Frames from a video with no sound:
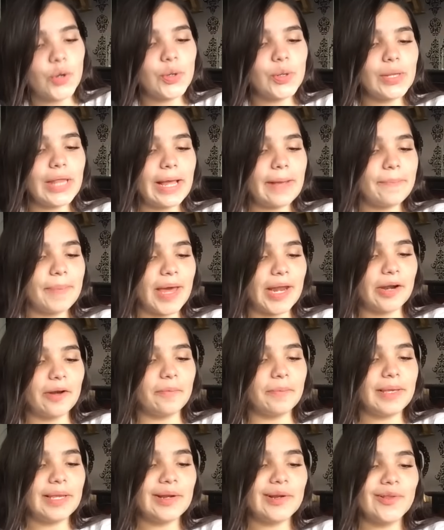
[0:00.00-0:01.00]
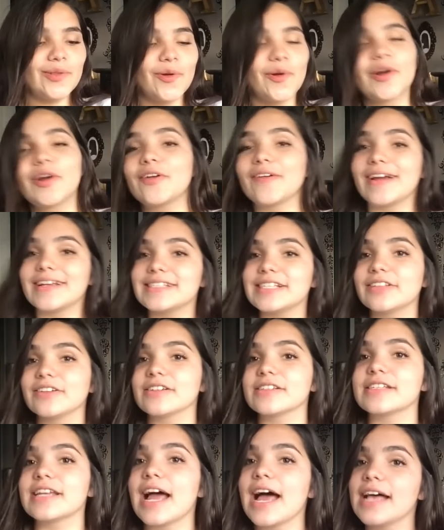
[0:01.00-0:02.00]
do you like better, me or Laura? Gracie
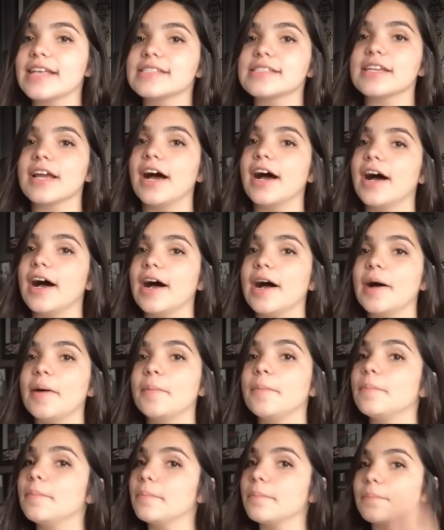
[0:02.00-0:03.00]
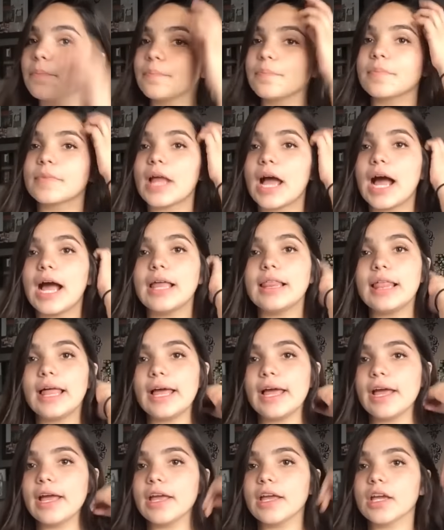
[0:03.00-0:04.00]
Thurston asked. I
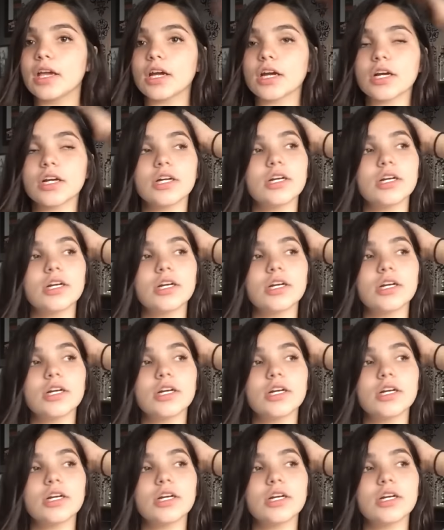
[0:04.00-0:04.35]
like